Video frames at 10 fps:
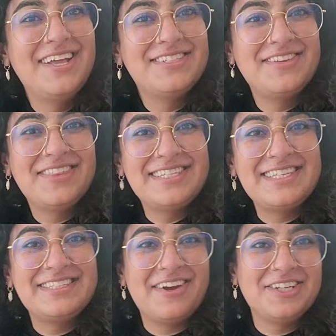So this
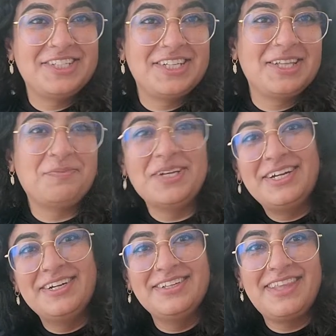is our chili paneer
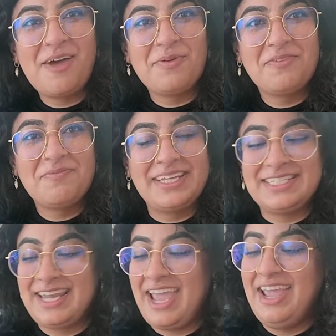that we've made
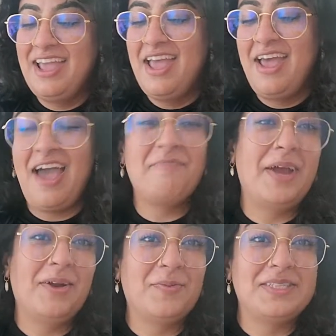today. I paired
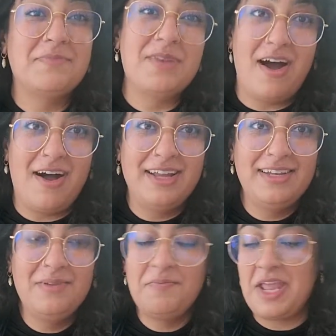it with some naan,
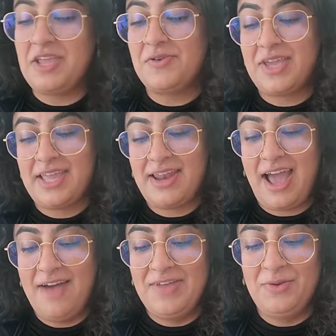but you can
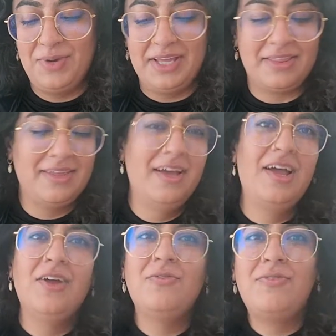have it with
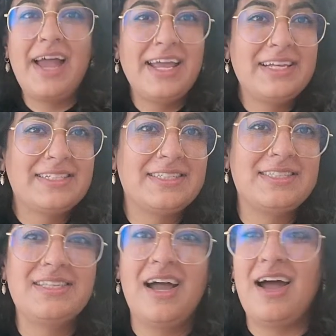rice,
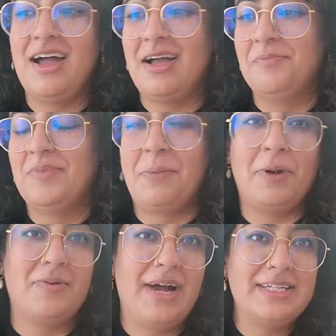a
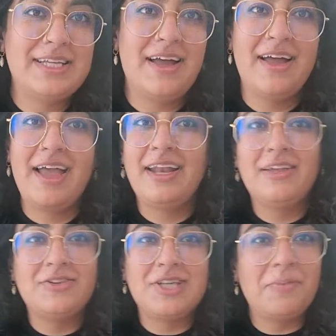paratha, any other
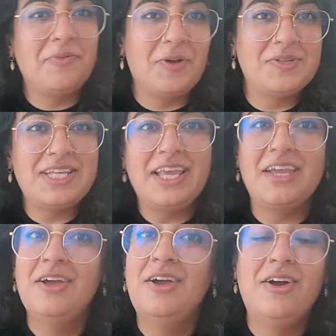type of roti,
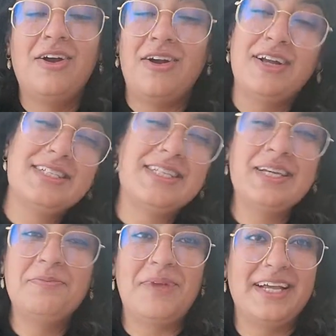or honestly,
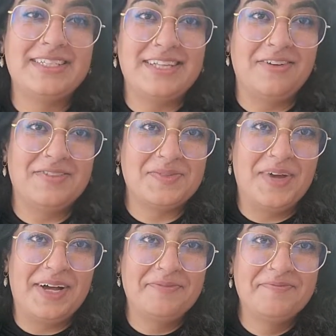by itself as well.